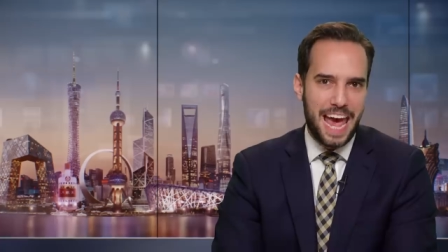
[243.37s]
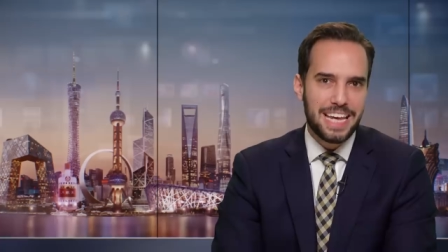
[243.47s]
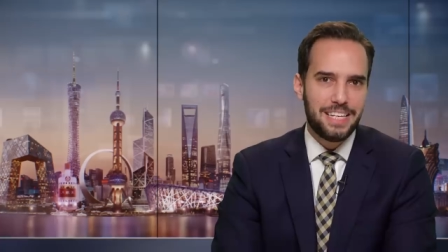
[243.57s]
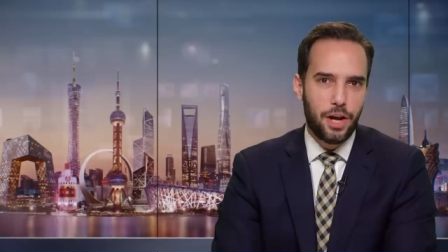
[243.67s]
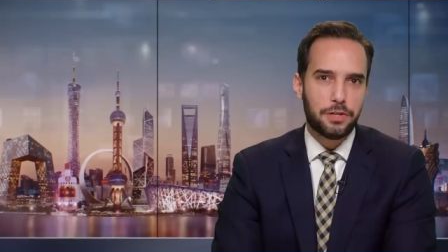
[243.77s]

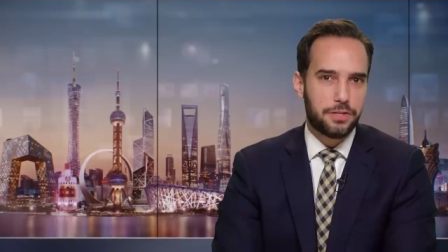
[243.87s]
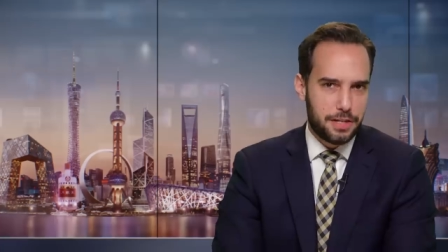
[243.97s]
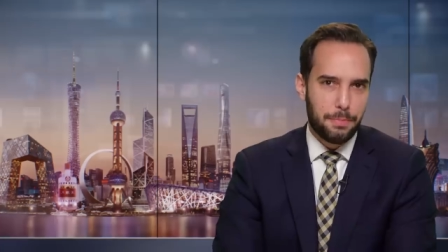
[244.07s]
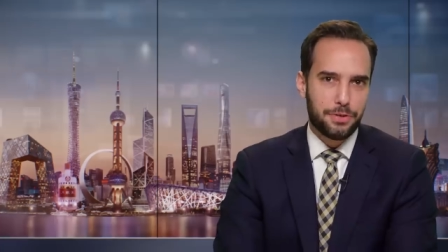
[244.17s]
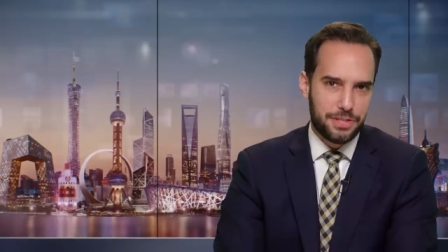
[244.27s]
ended on
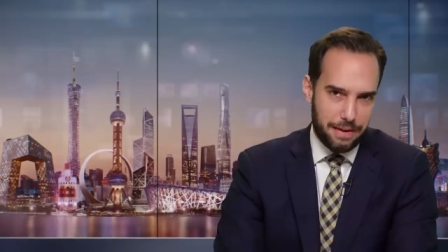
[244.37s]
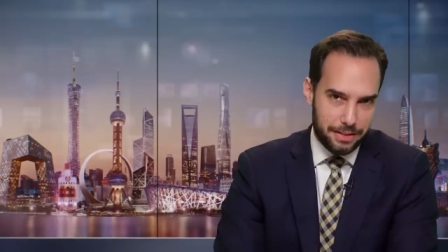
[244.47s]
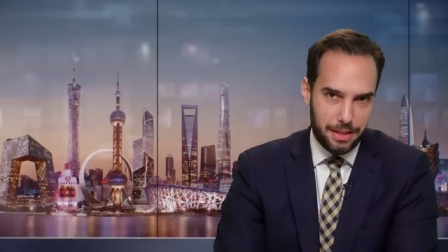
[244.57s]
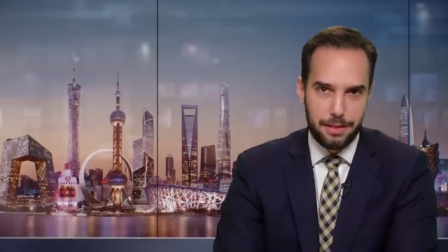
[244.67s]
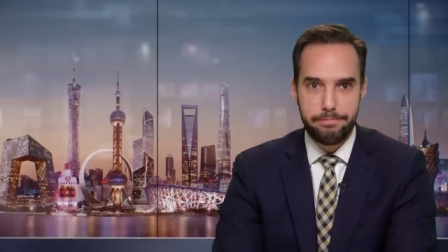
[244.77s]
December 7th.
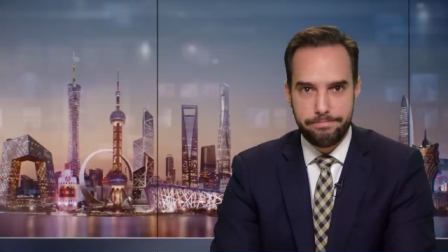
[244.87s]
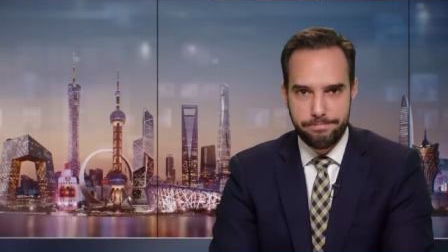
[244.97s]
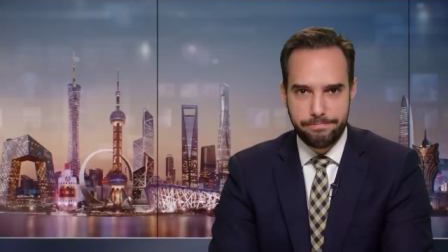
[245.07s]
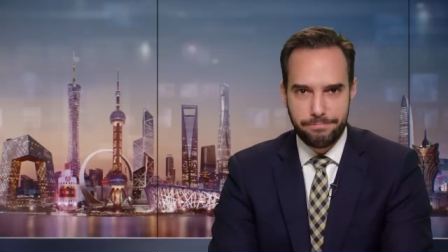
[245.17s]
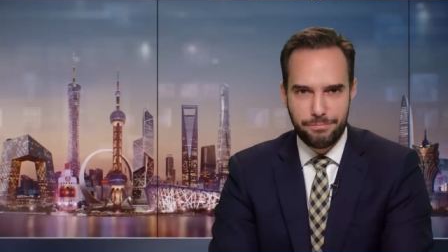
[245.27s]

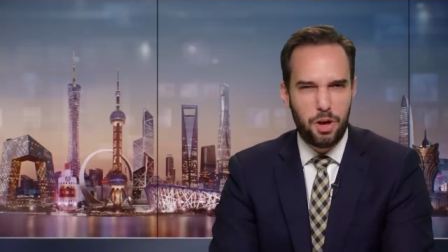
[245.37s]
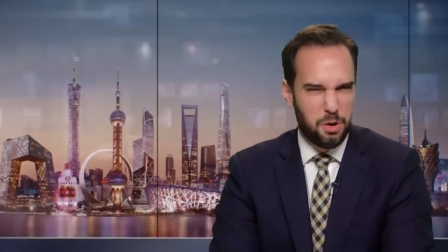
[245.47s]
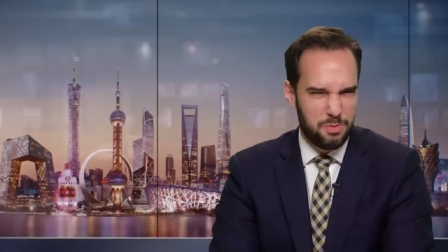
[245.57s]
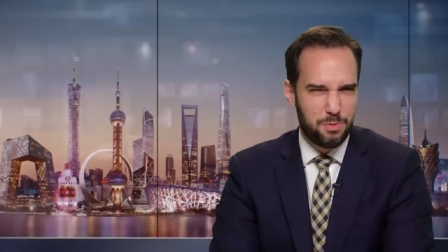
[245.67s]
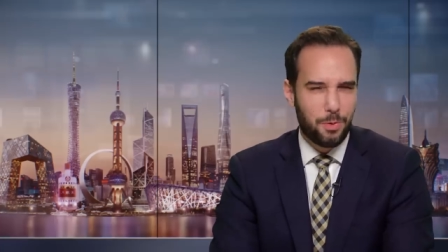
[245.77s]

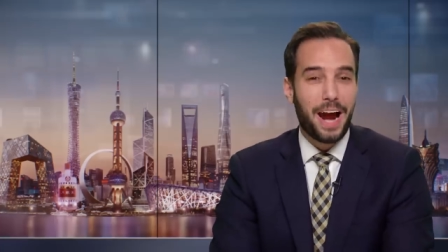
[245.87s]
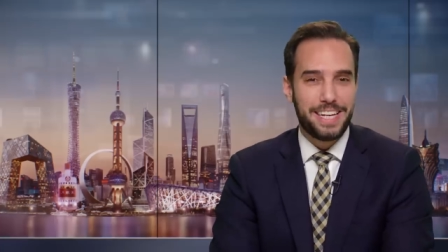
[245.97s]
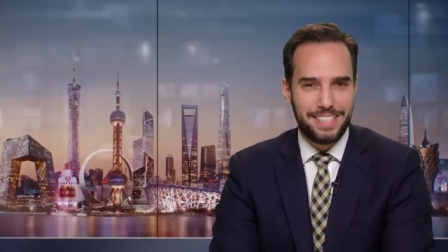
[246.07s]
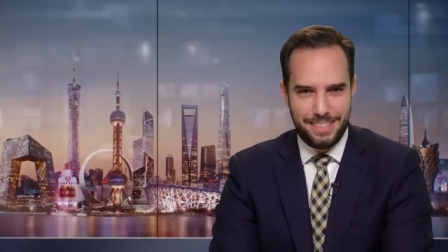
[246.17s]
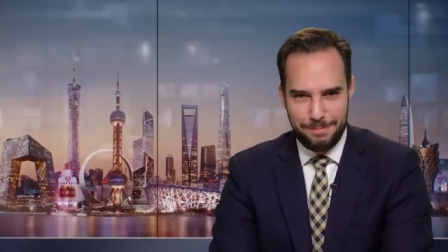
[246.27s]
Right.